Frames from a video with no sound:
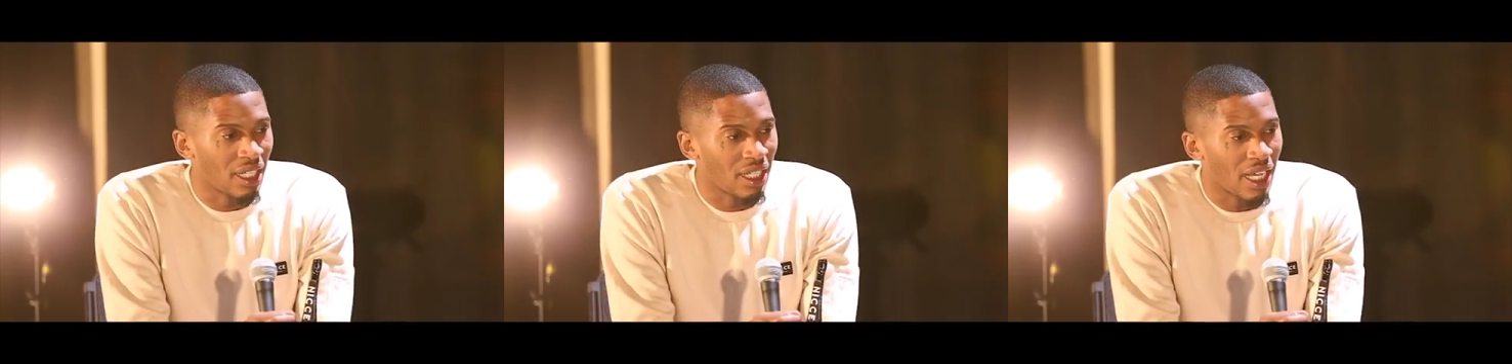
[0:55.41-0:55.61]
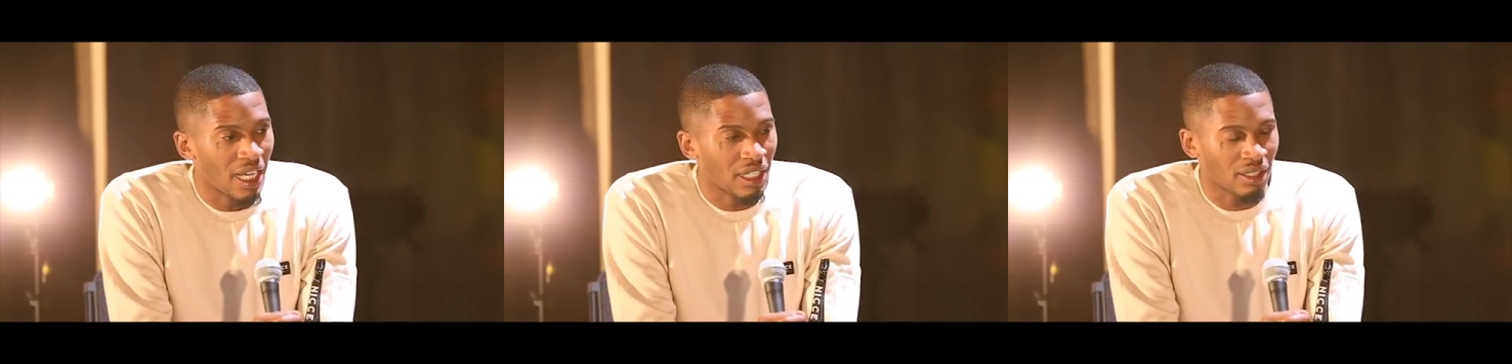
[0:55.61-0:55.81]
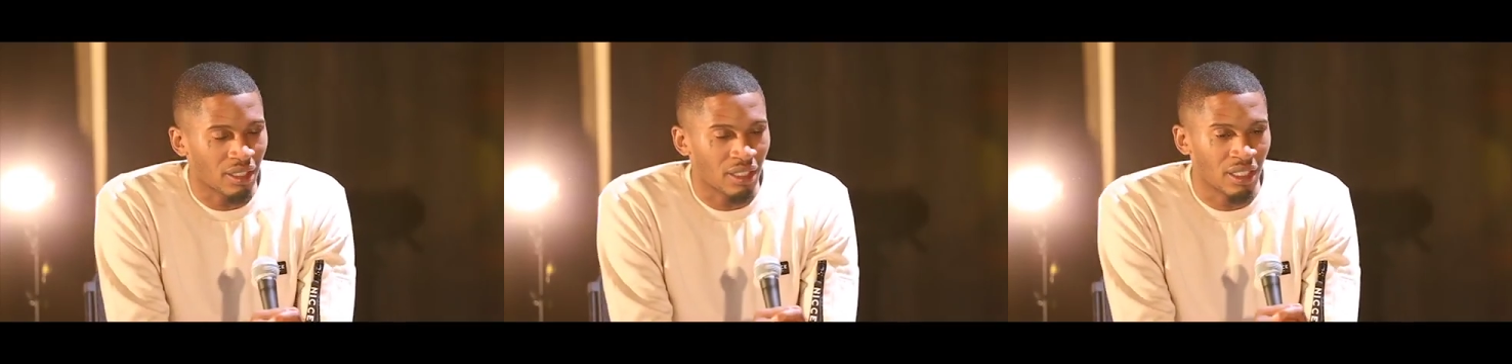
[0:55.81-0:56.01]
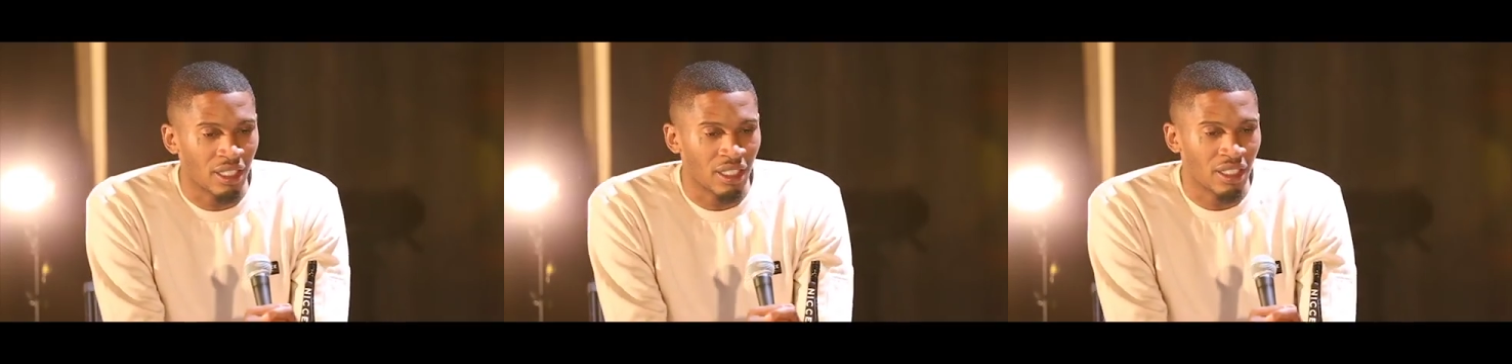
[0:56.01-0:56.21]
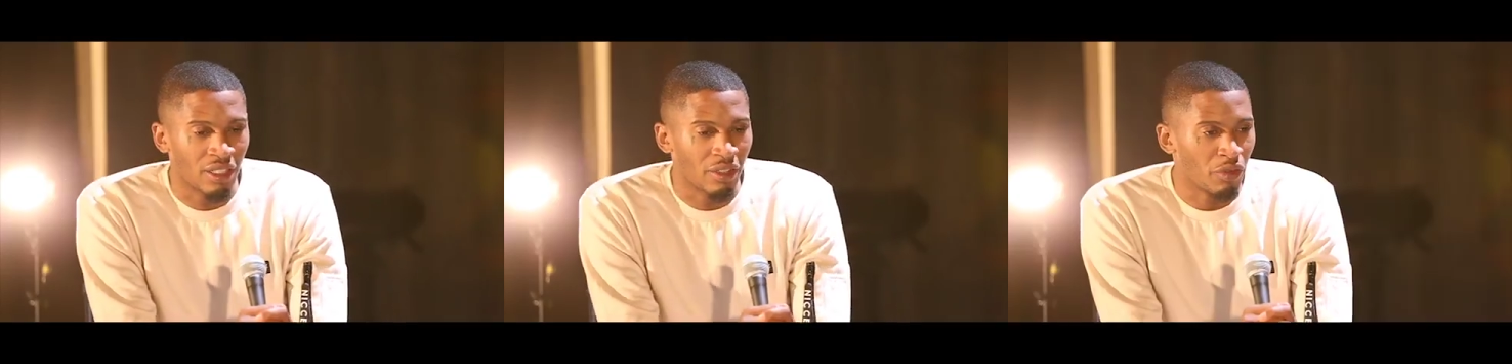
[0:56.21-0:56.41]

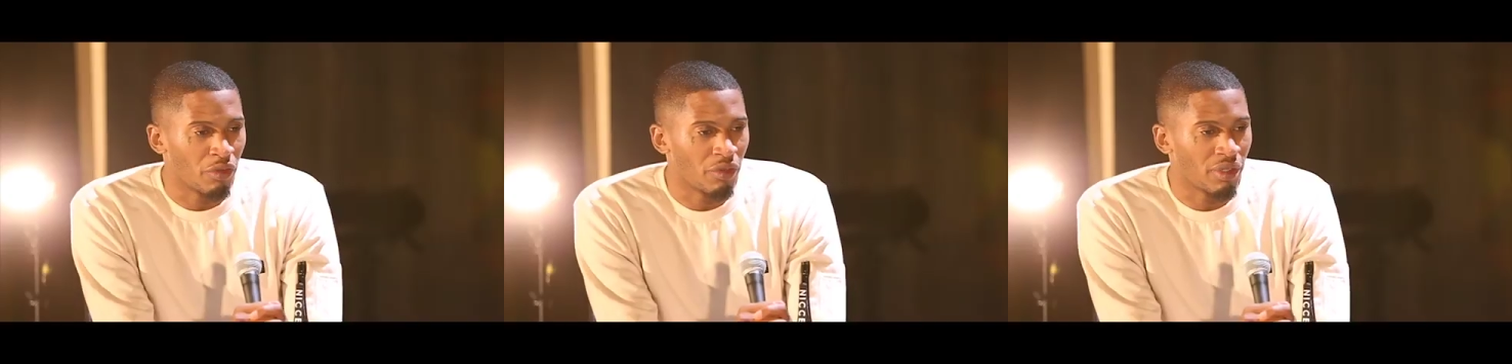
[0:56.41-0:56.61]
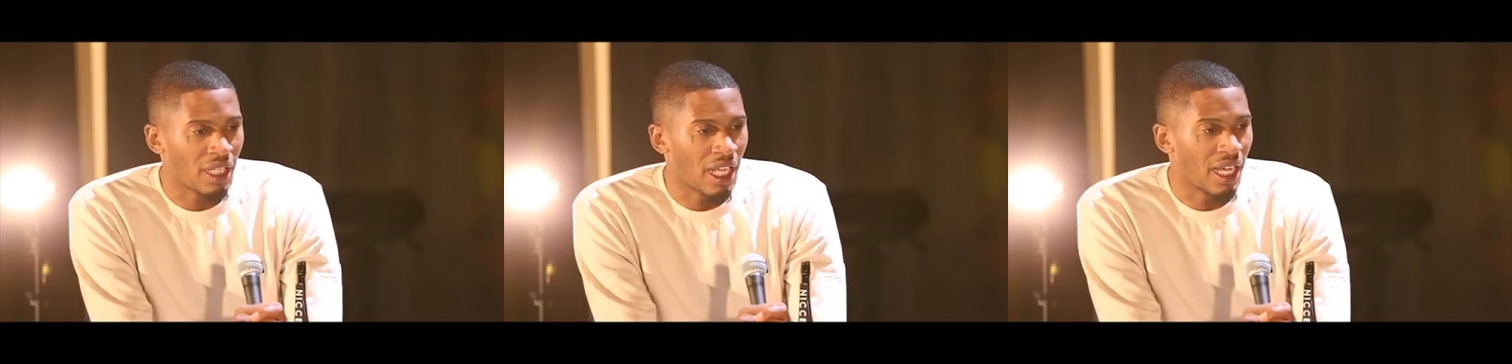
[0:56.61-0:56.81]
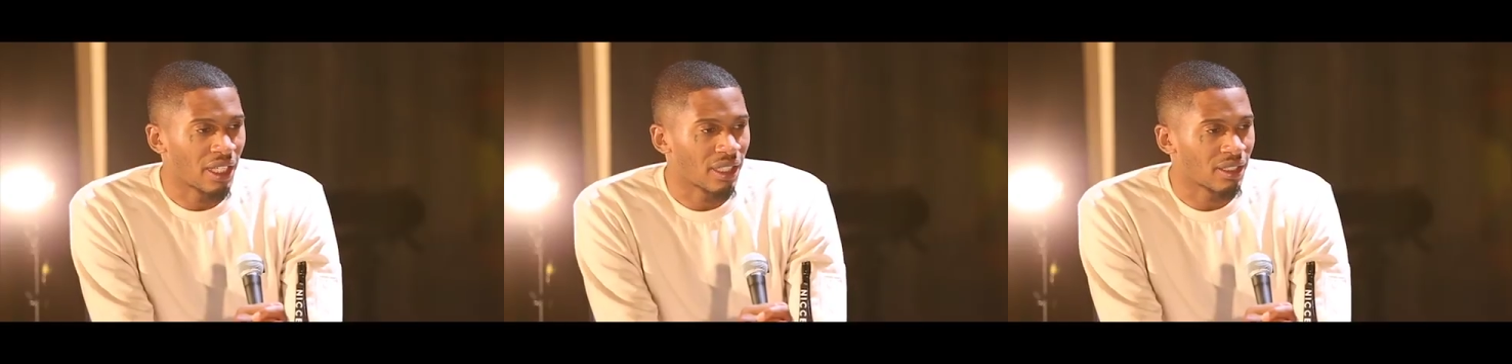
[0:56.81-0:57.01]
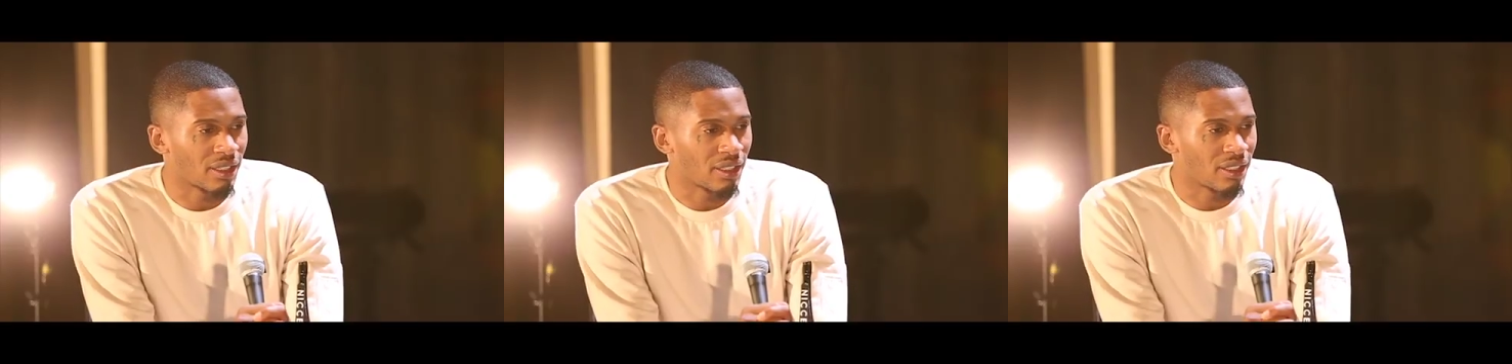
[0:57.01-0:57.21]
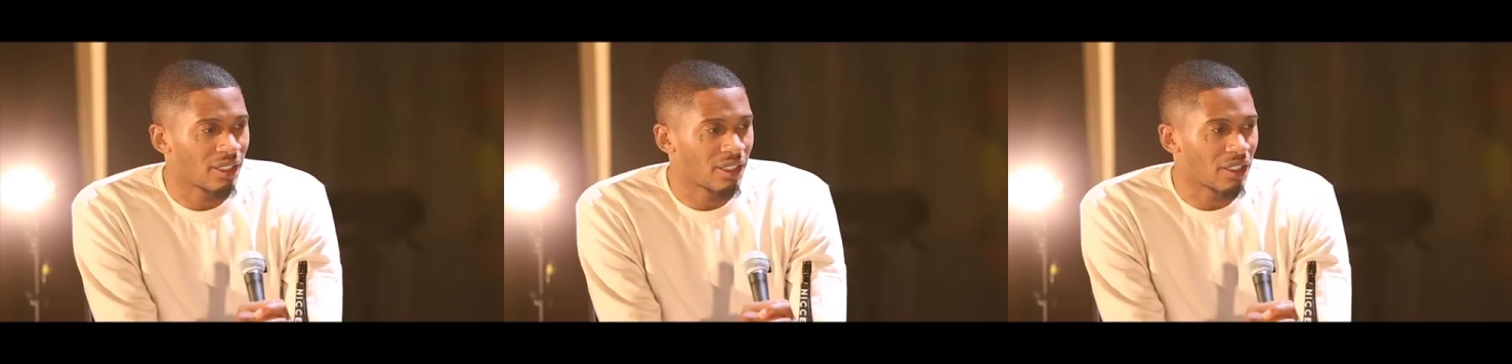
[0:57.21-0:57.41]
Like
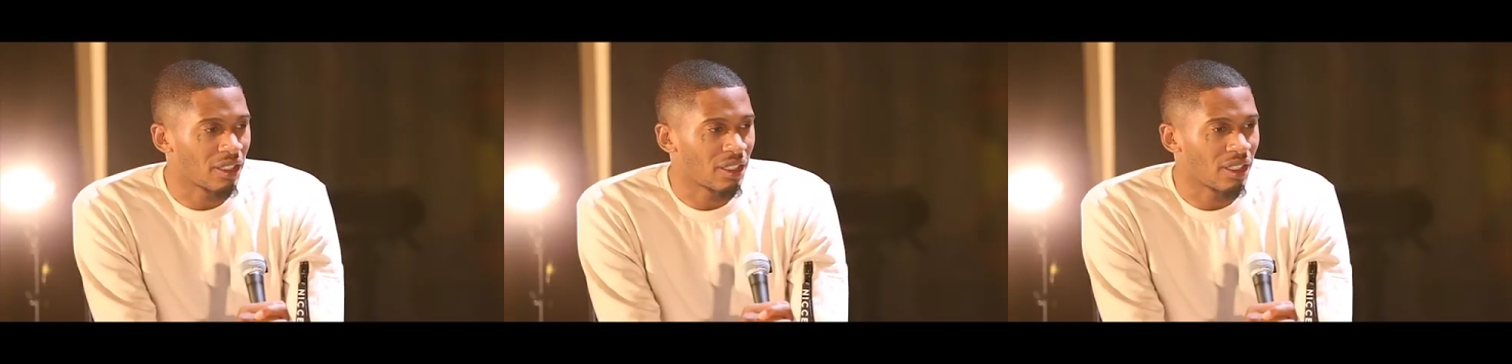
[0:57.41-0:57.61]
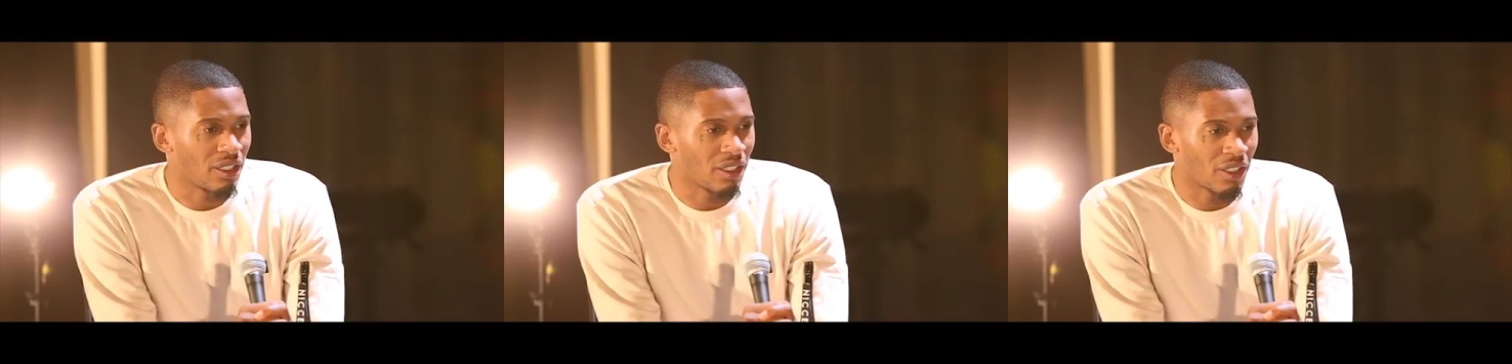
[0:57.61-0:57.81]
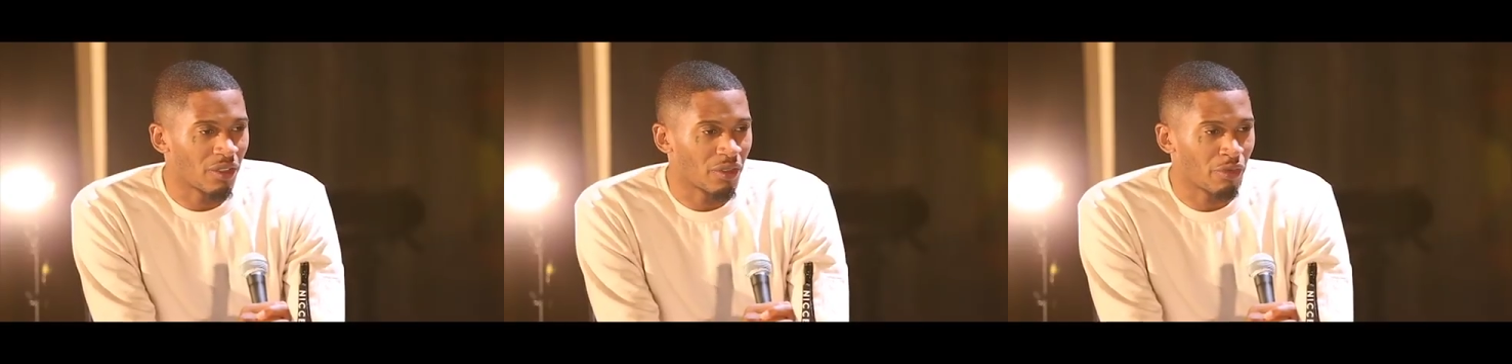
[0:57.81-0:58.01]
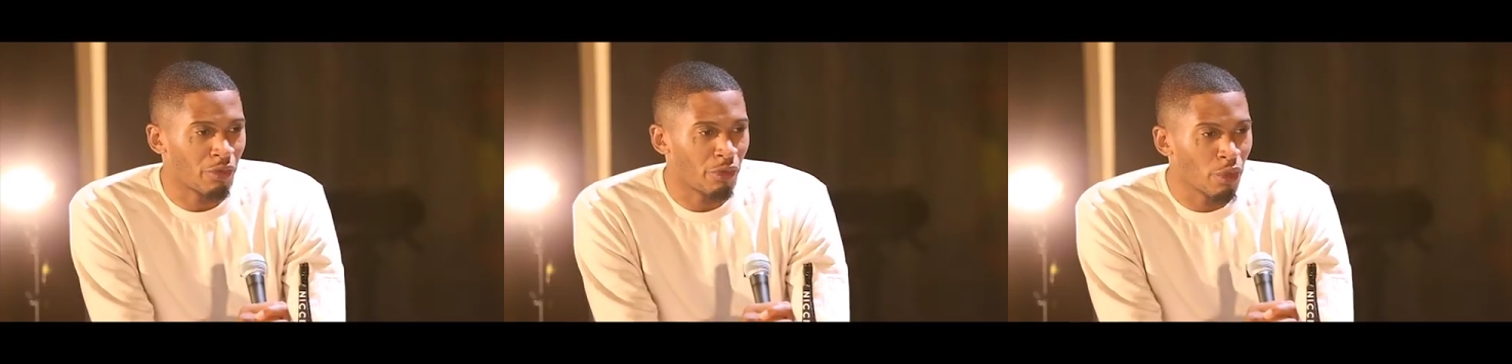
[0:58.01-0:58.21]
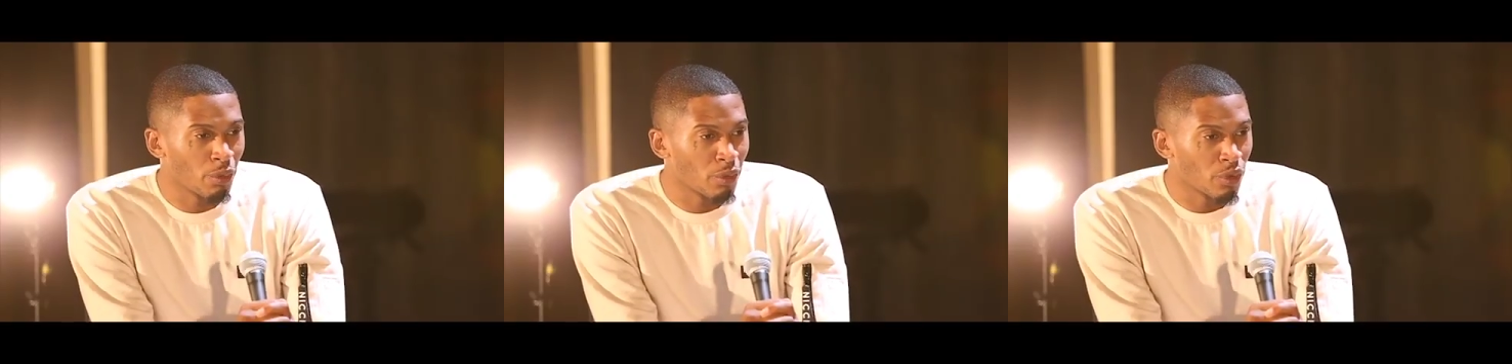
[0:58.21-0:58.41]

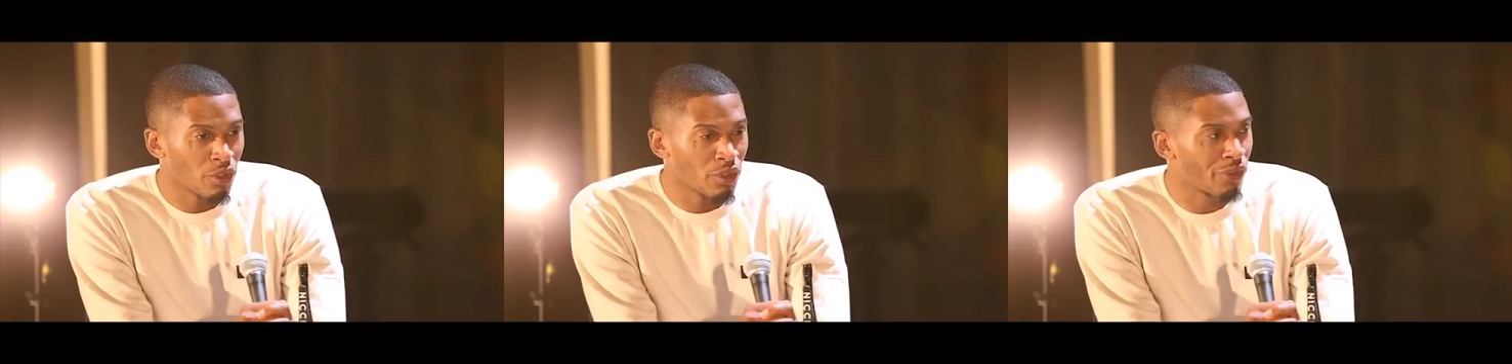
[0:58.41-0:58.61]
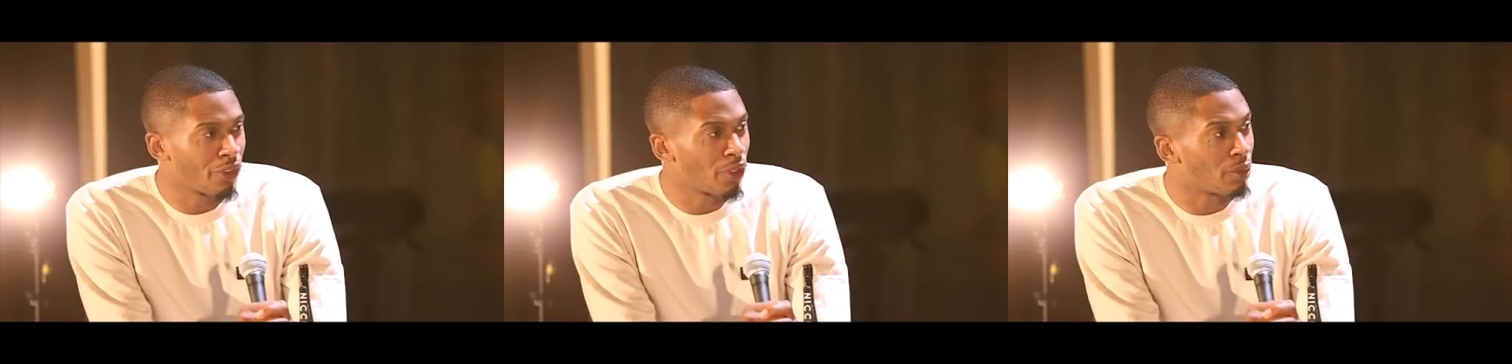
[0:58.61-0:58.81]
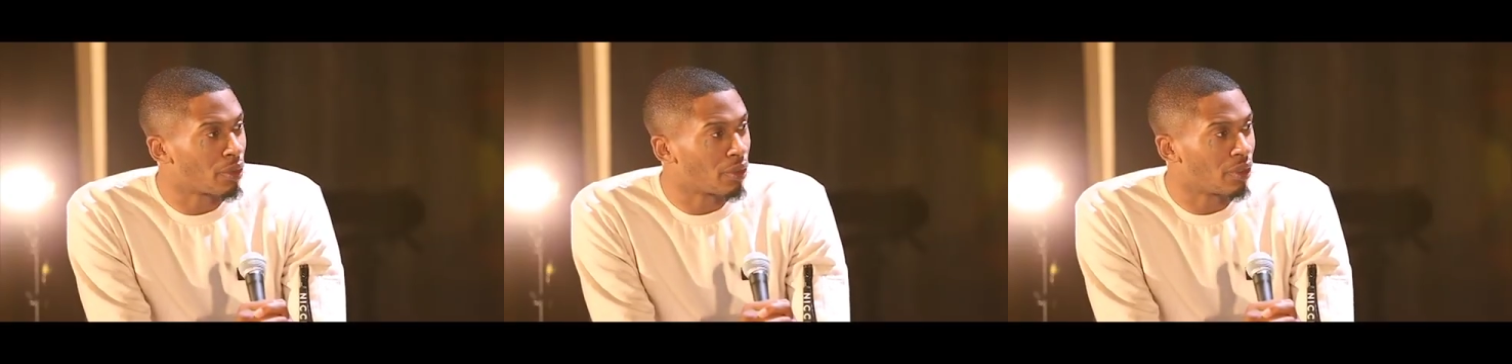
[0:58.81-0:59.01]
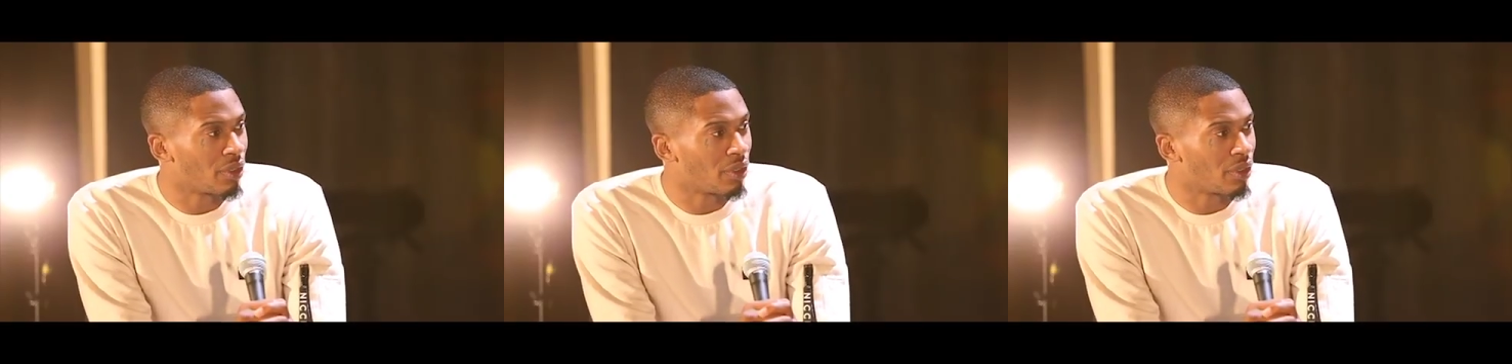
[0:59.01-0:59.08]
football's football.